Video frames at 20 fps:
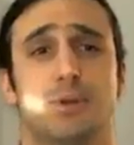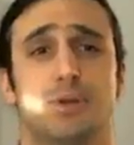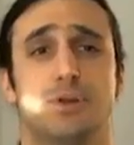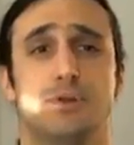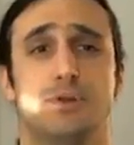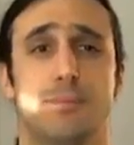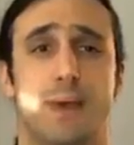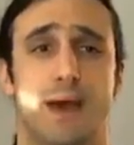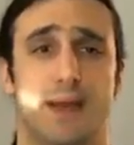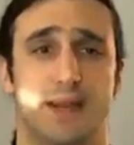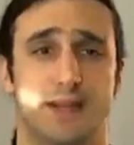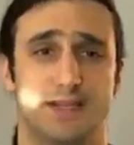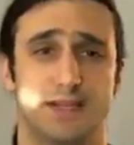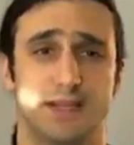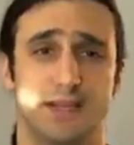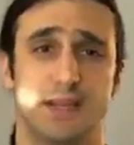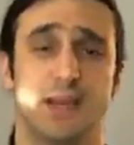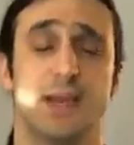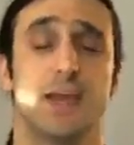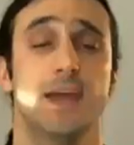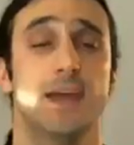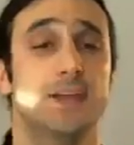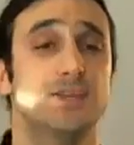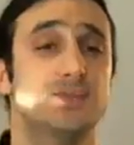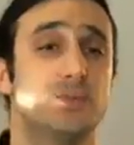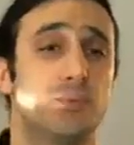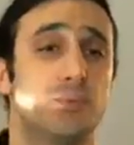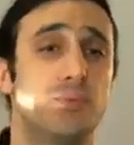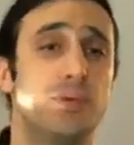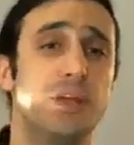humanity is
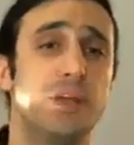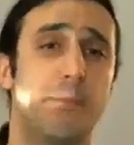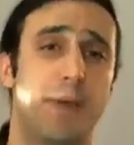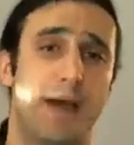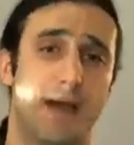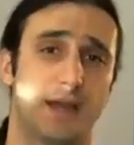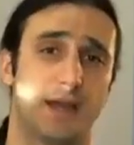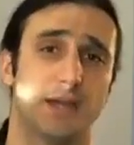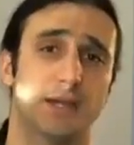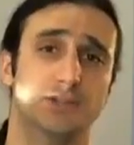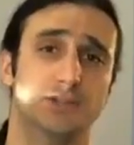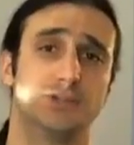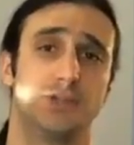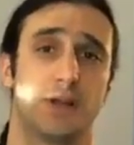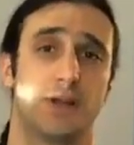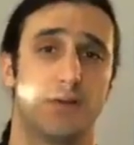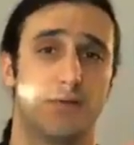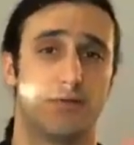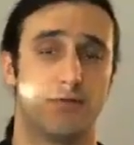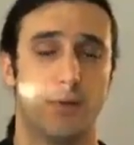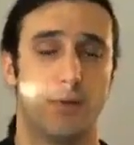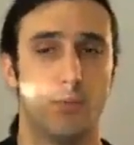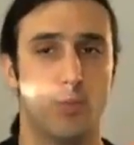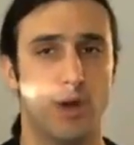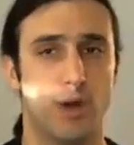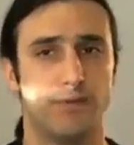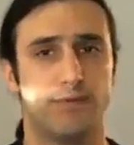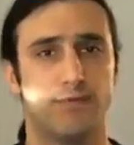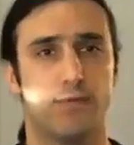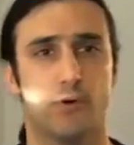repackaged from
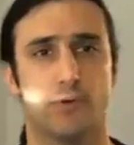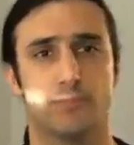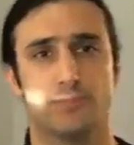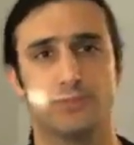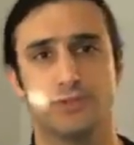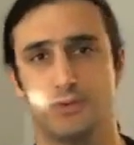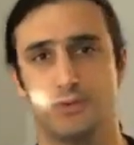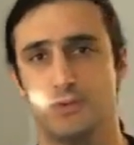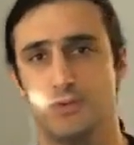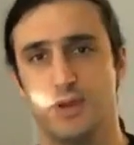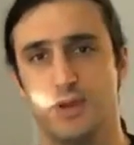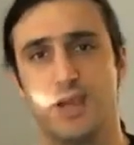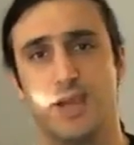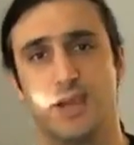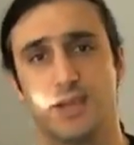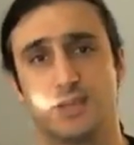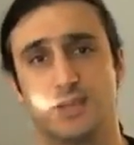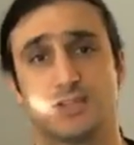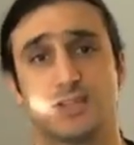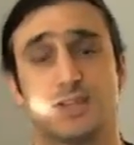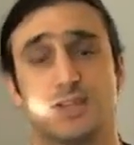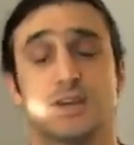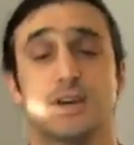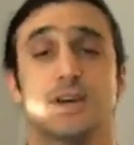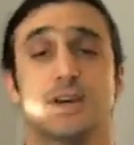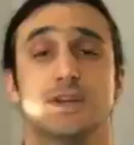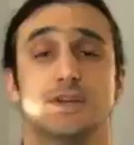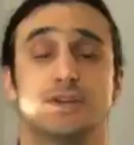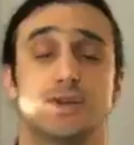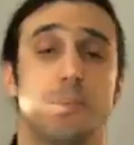one form to the next,
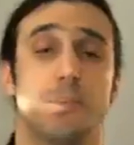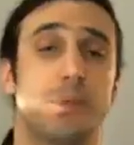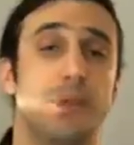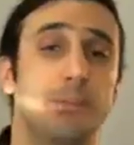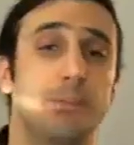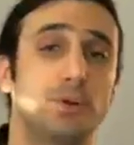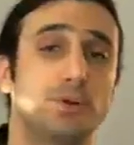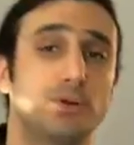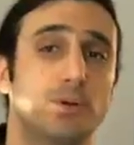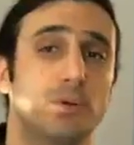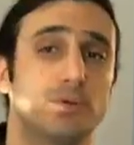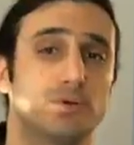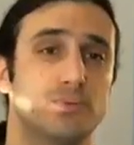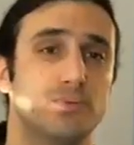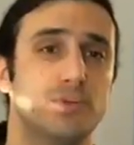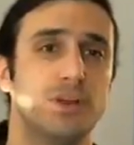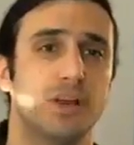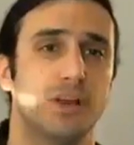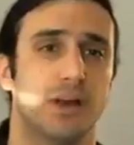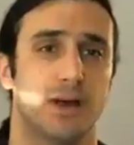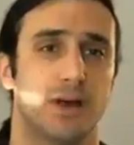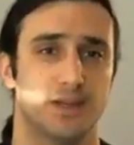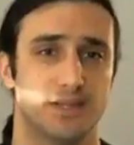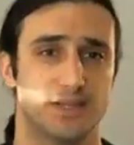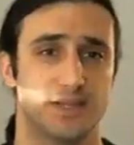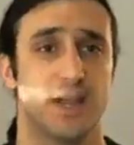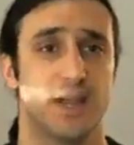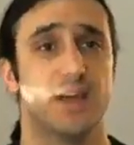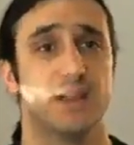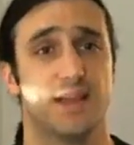so people don't
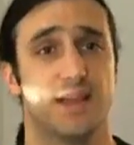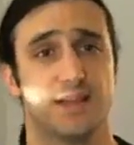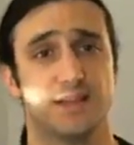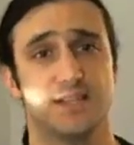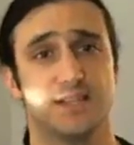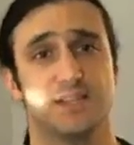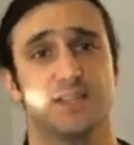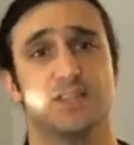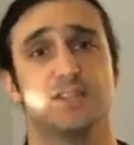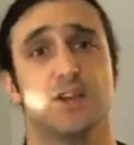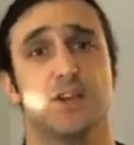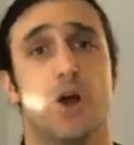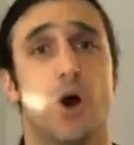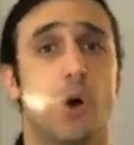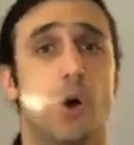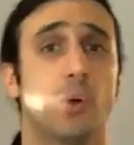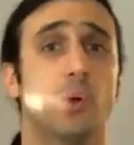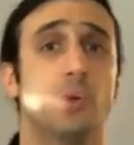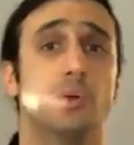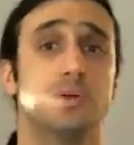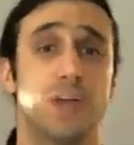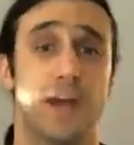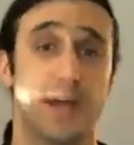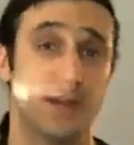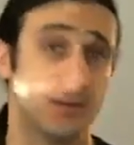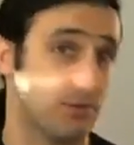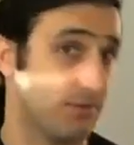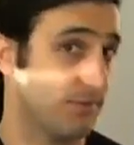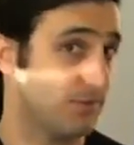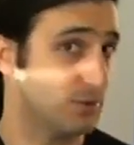realise that this is an old
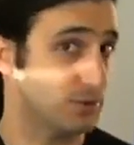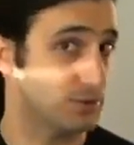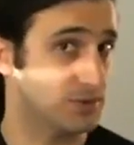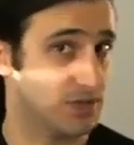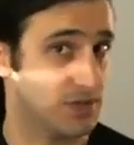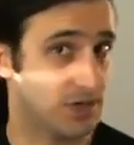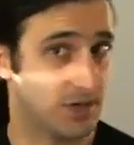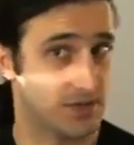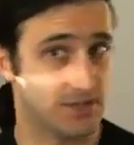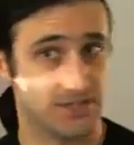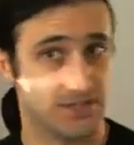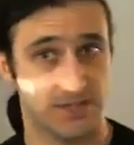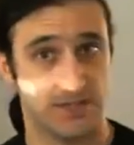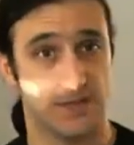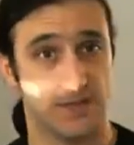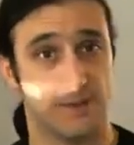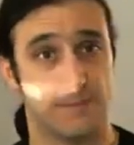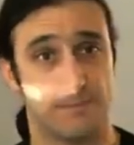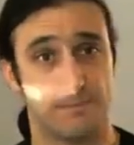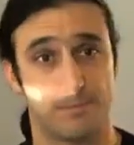and refuted idea.